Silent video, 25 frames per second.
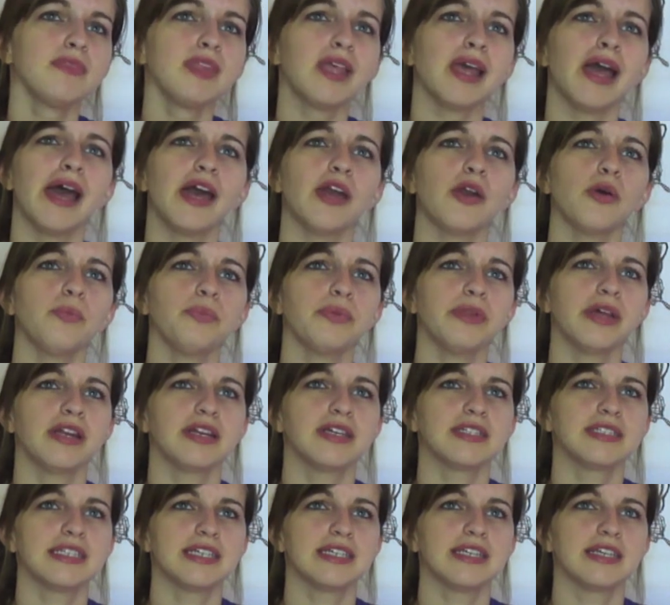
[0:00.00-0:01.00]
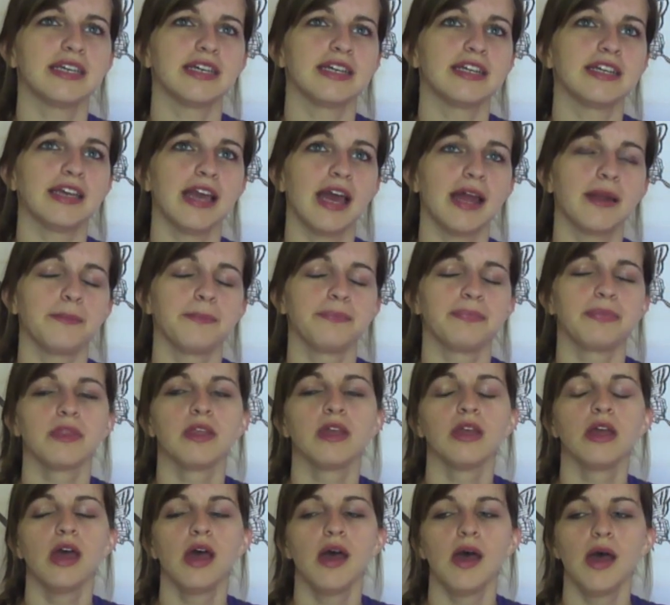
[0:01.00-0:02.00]
I don't plan on taking it again.
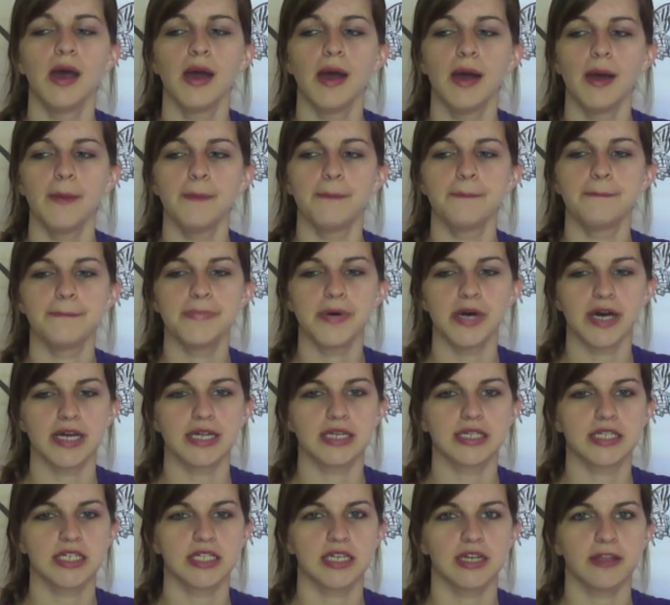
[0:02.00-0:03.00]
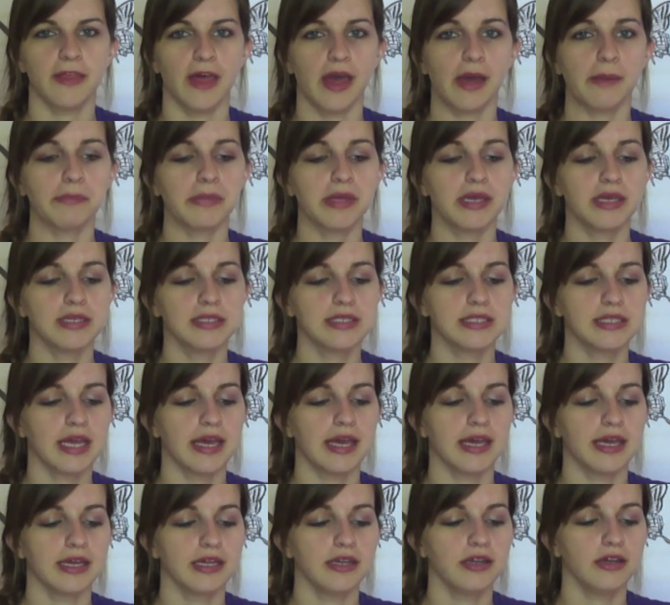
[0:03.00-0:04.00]
But that being
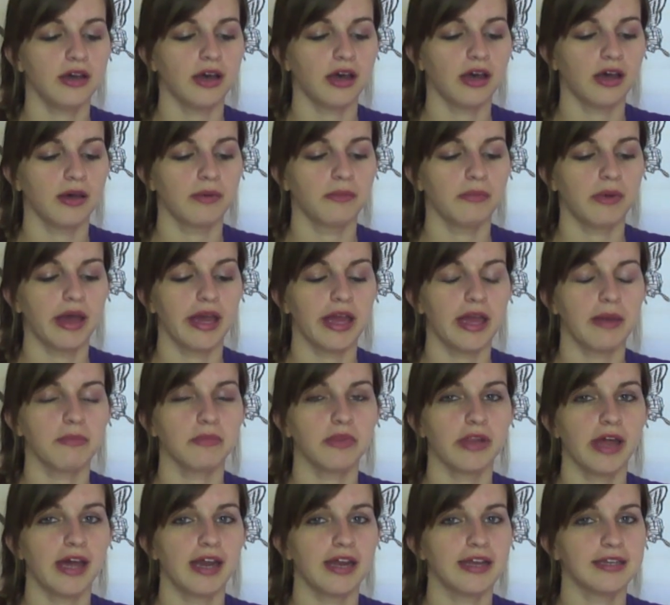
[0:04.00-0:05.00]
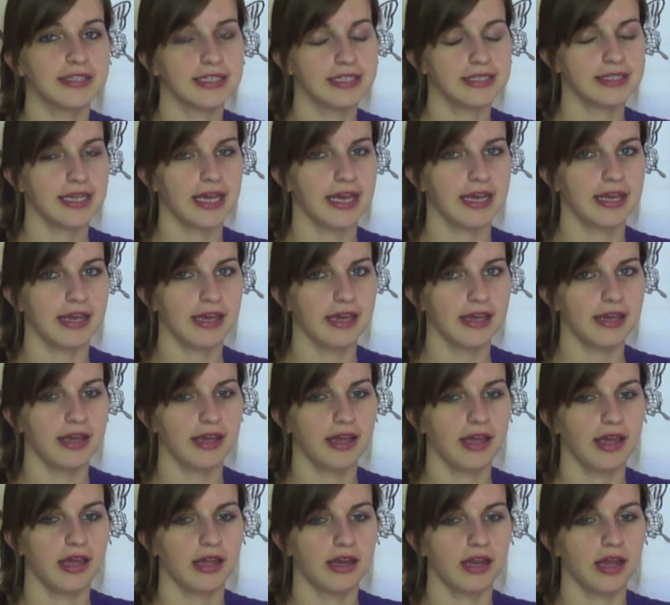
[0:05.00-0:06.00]
said, I am glad I did take it,
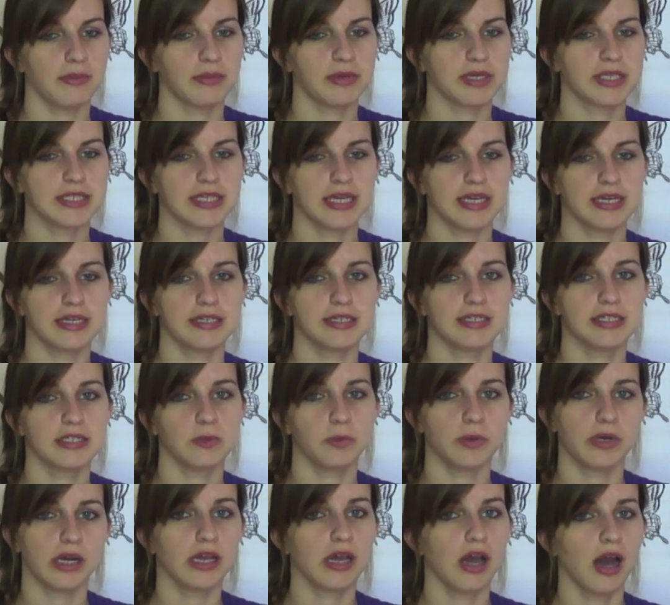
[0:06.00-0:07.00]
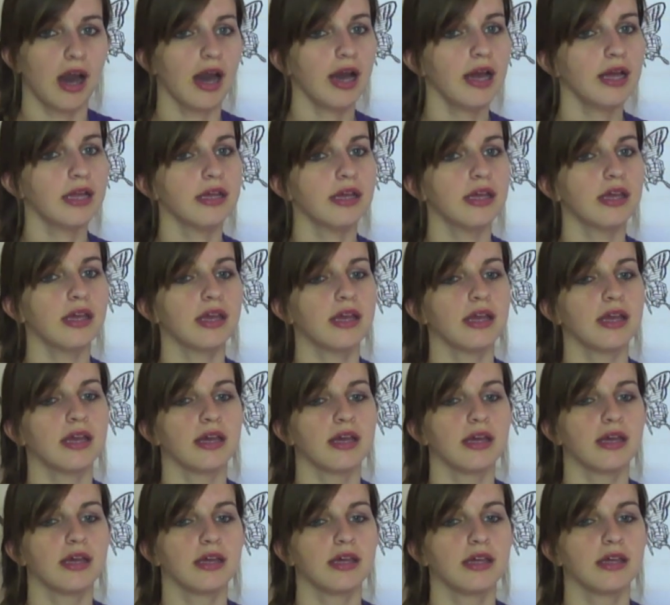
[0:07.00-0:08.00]
and I'm excited to see what I got,
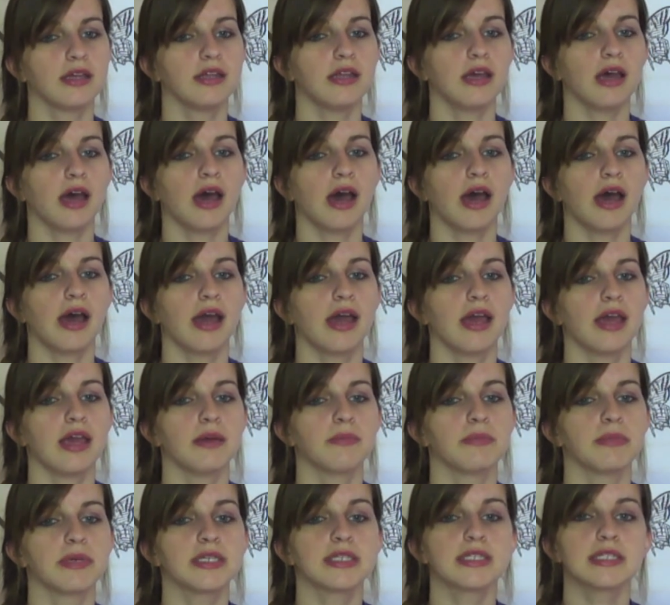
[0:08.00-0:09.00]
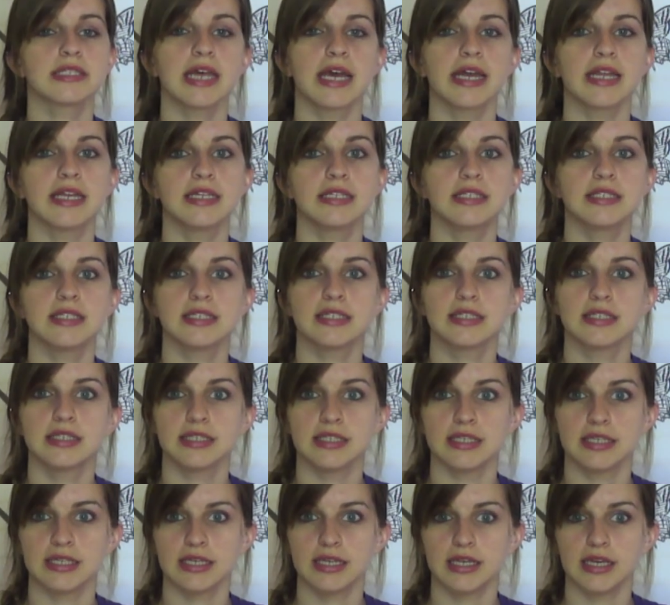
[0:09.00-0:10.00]
and I am excited to
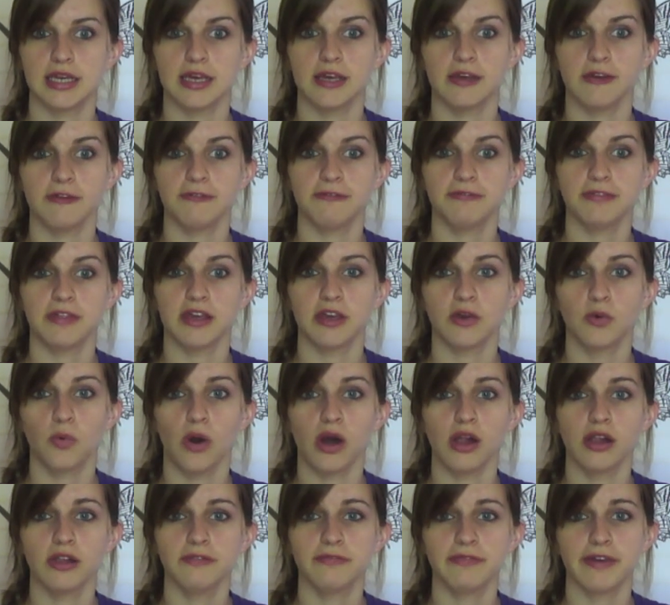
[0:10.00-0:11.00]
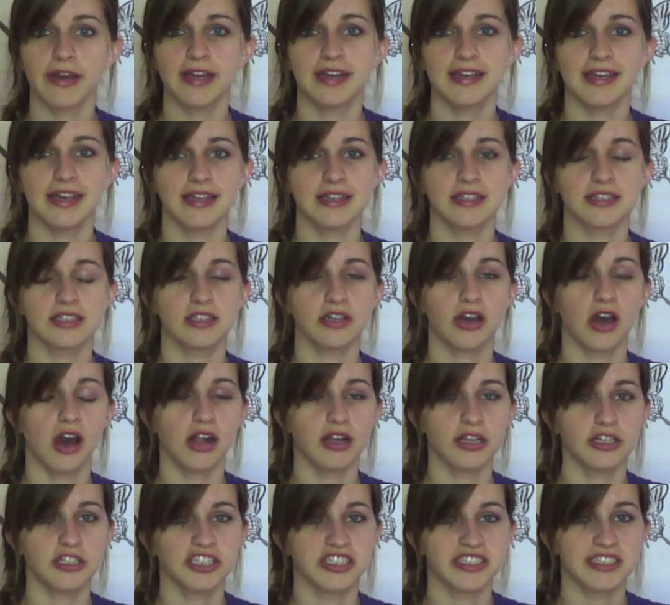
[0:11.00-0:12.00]
see if they qualify to get into the
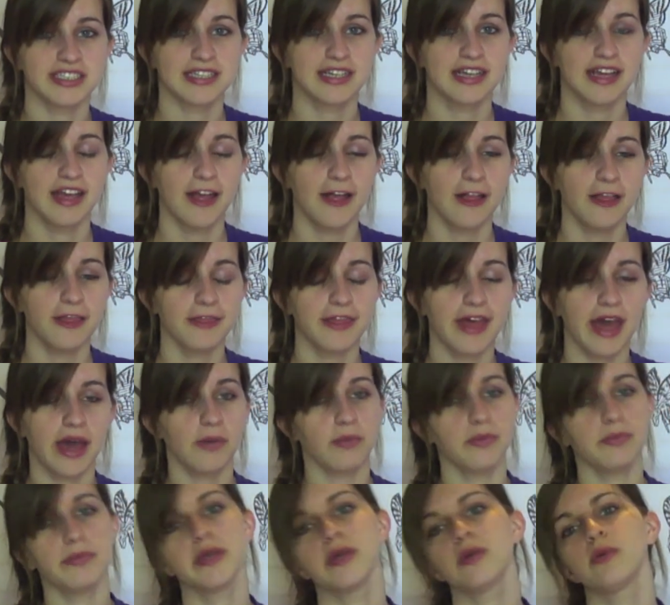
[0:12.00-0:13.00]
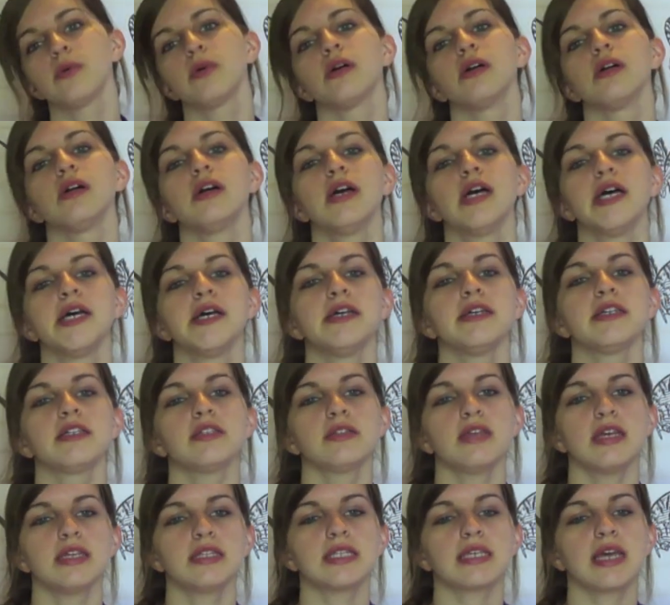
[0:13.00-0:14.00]
colleges. That will be cool.
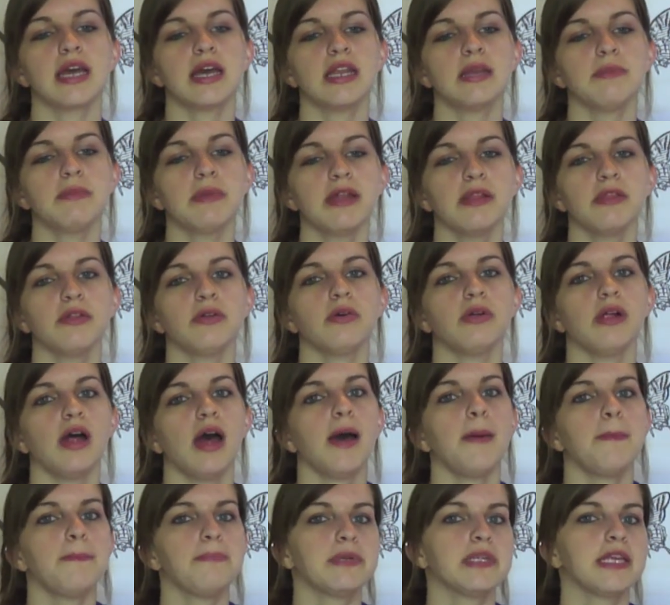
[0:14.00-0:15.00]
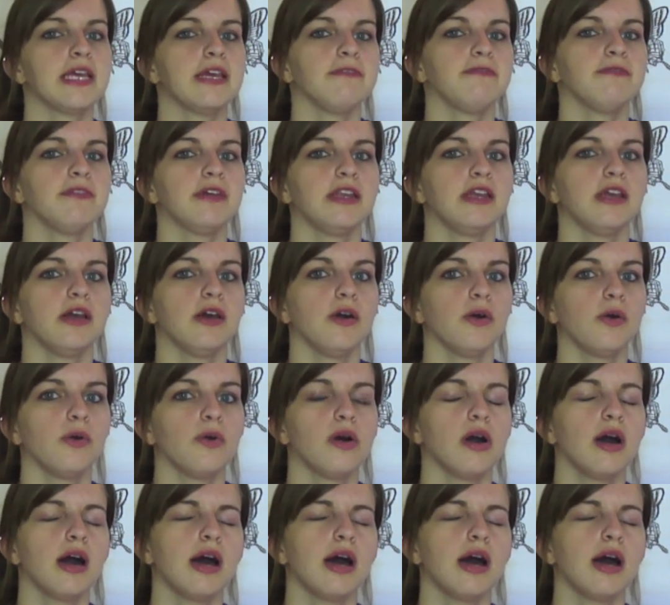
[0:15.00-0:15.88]
So that's kind of my little update video.